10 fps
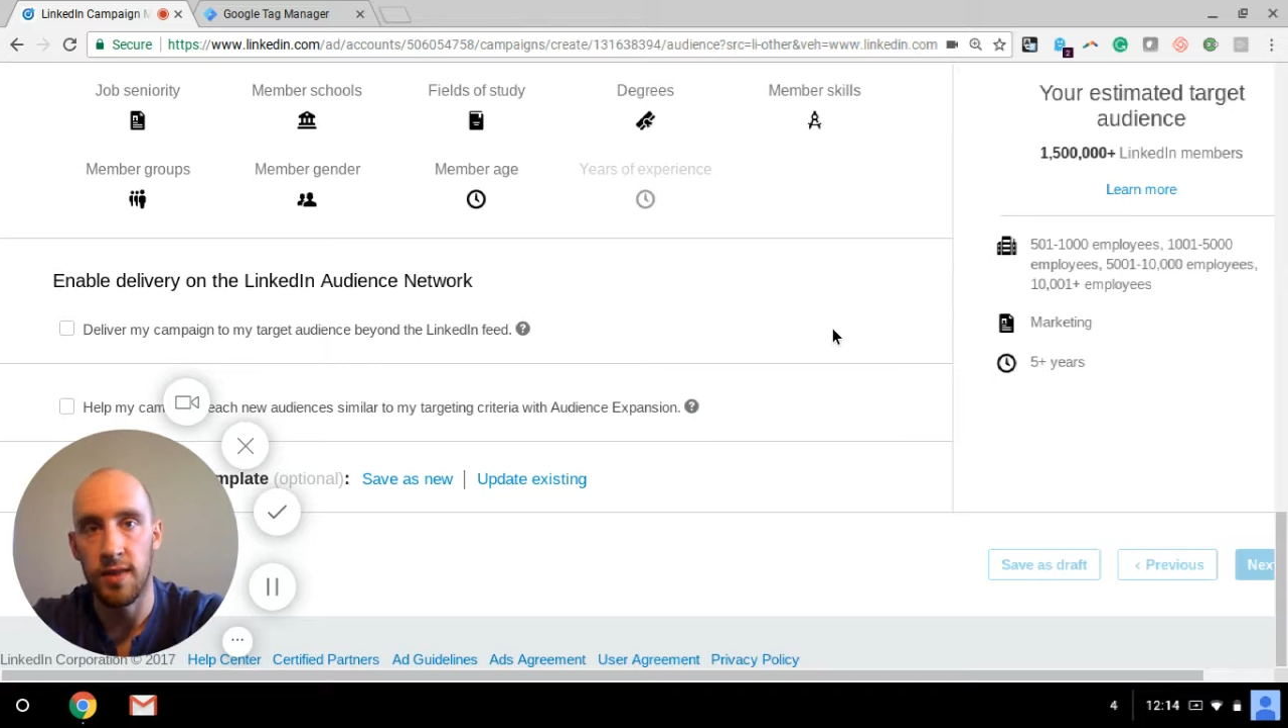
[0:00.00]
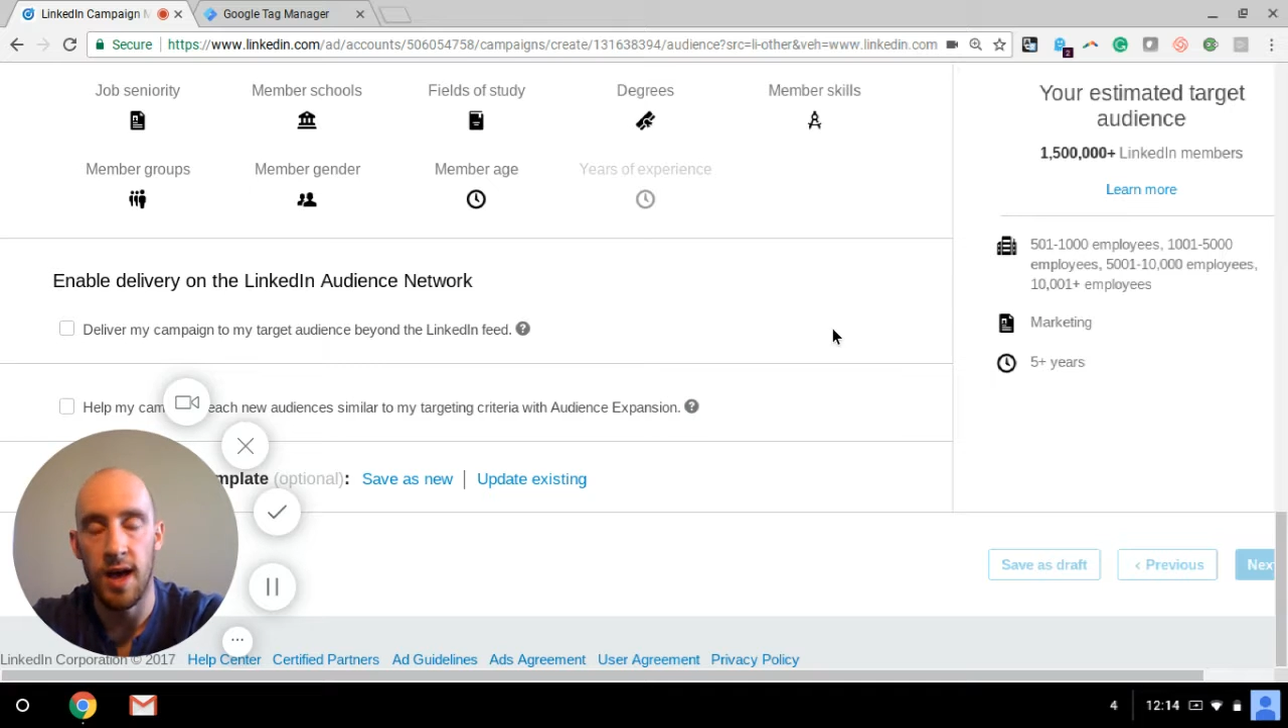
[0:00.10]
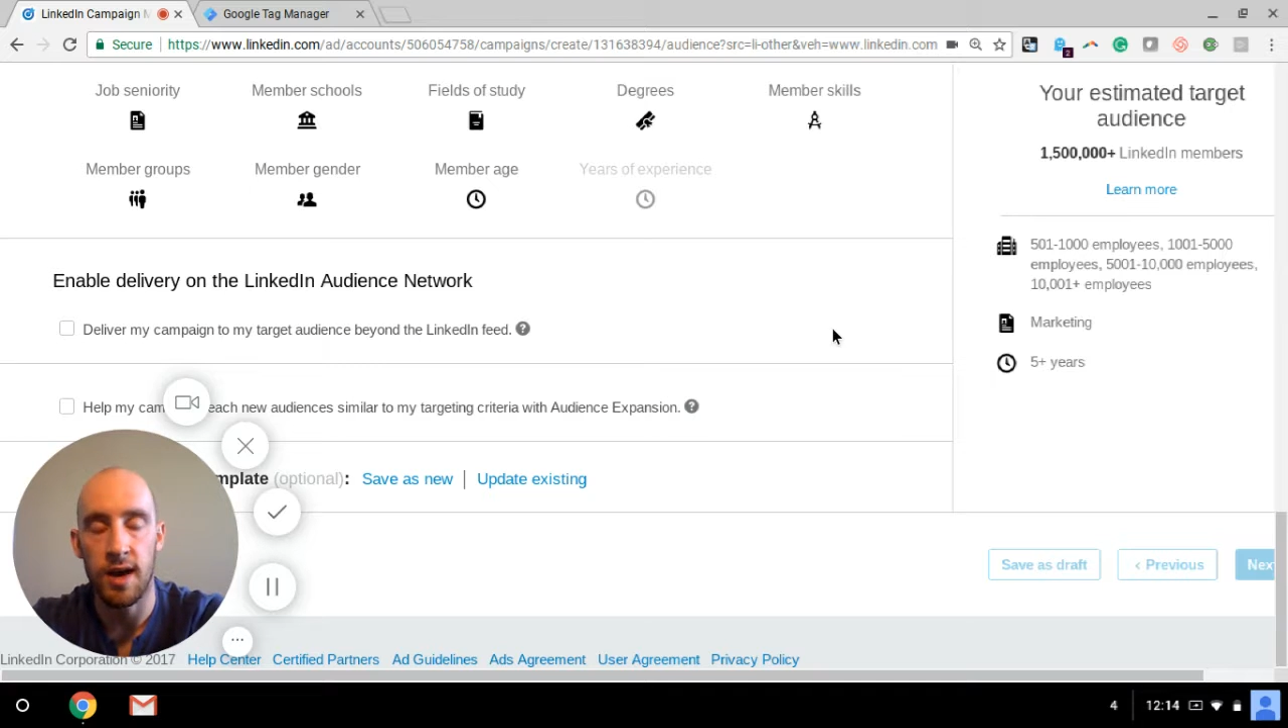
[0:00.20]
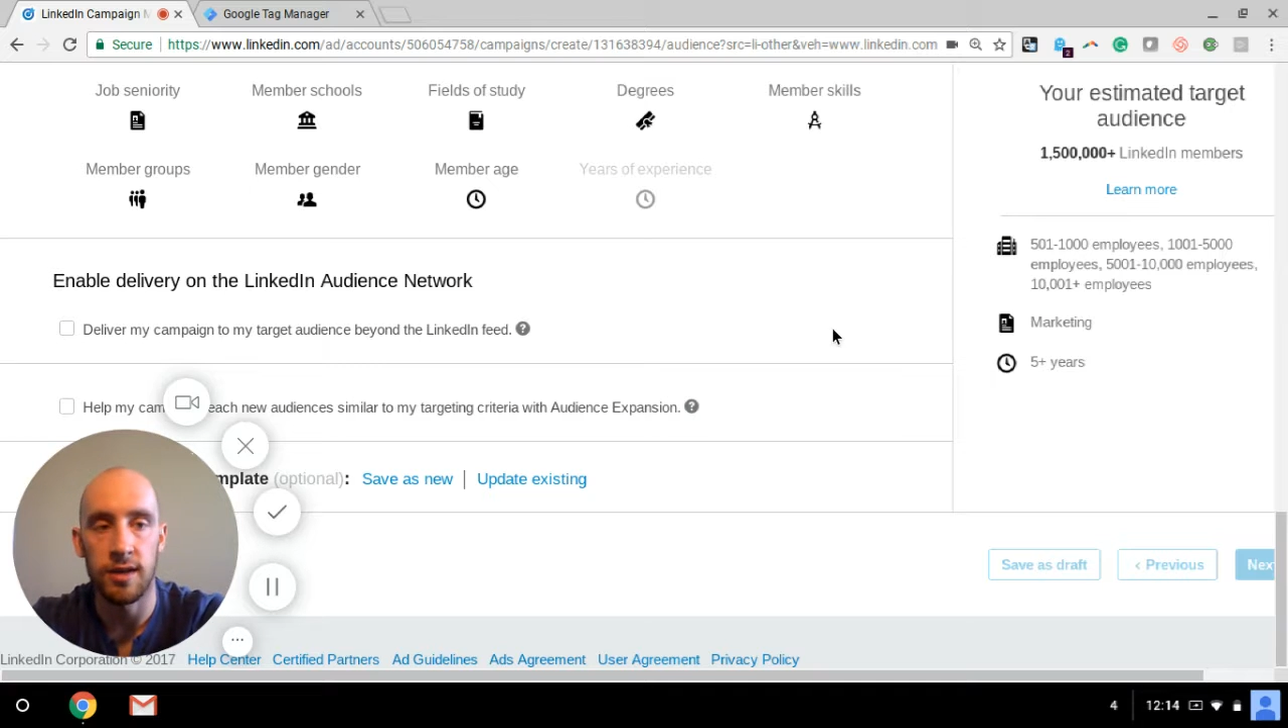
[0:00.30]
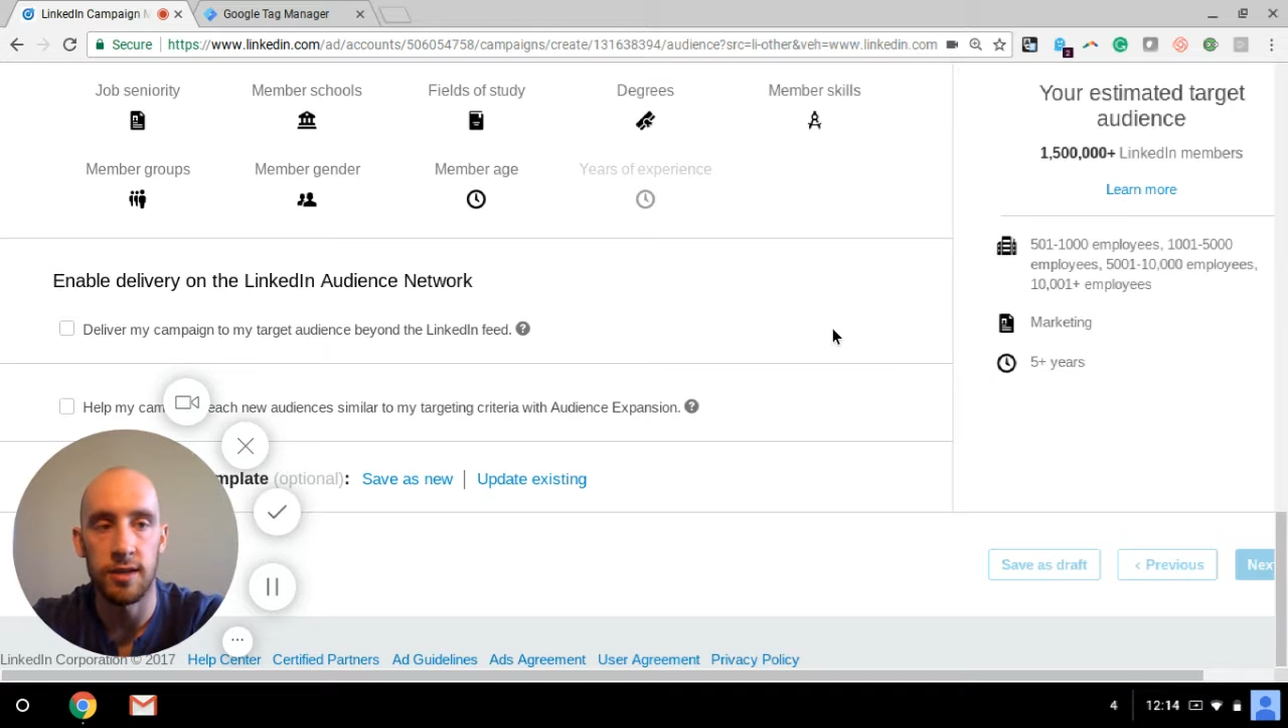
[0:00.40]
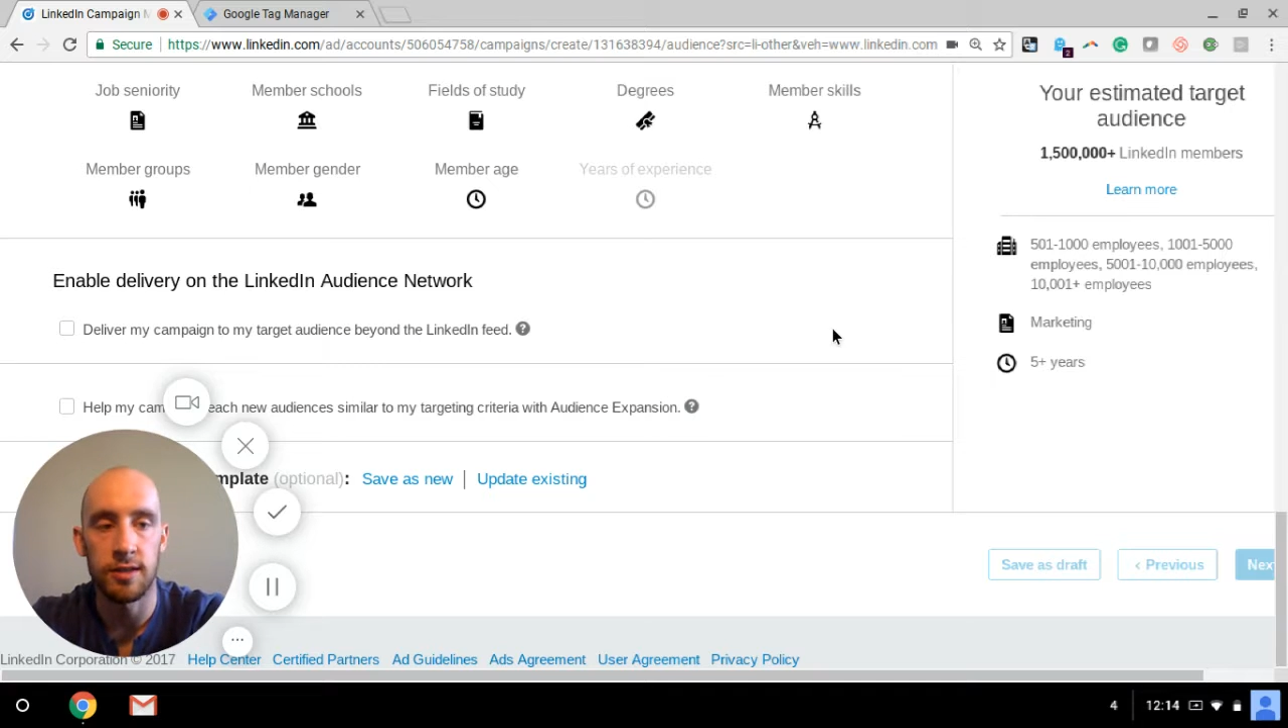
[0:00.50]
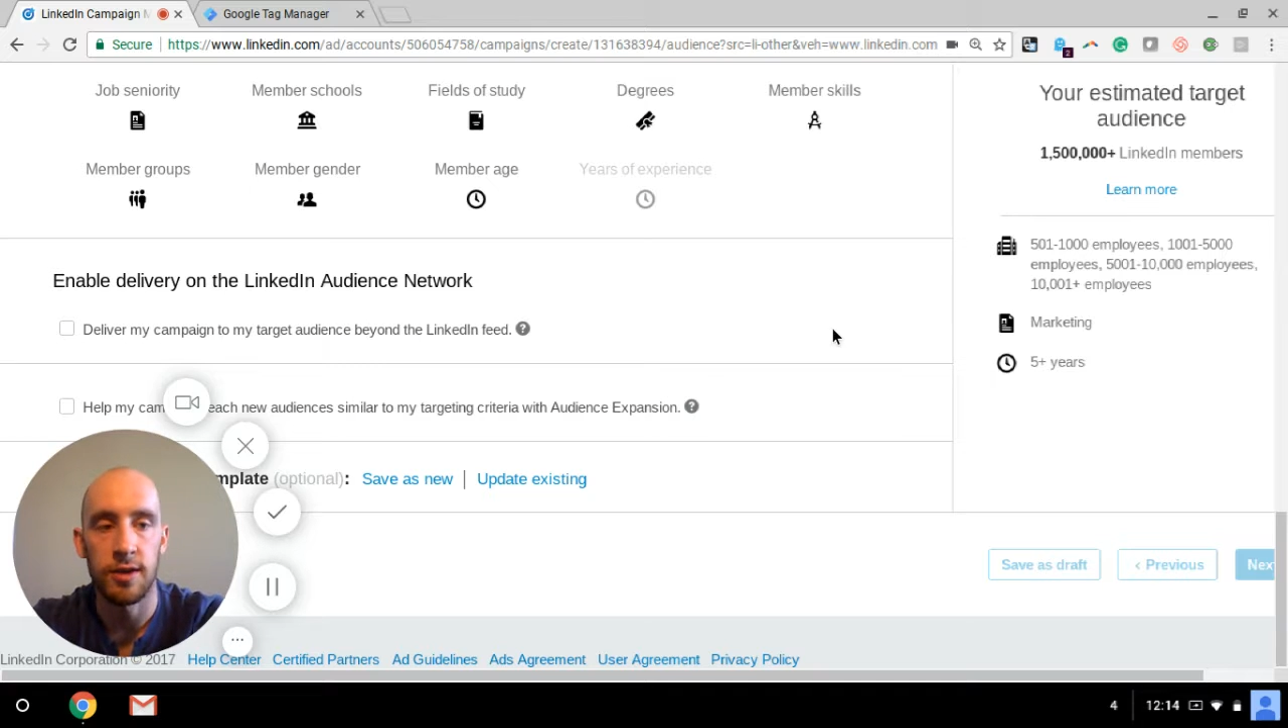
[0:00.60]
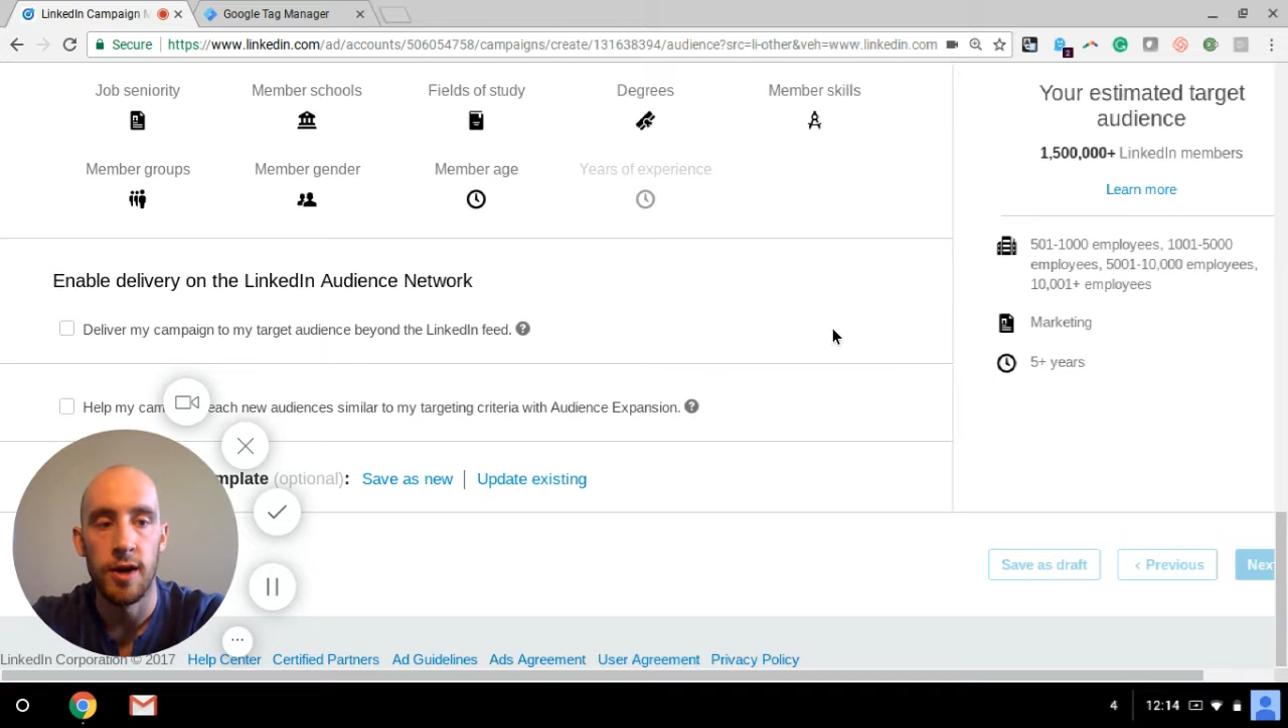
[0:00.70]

that is,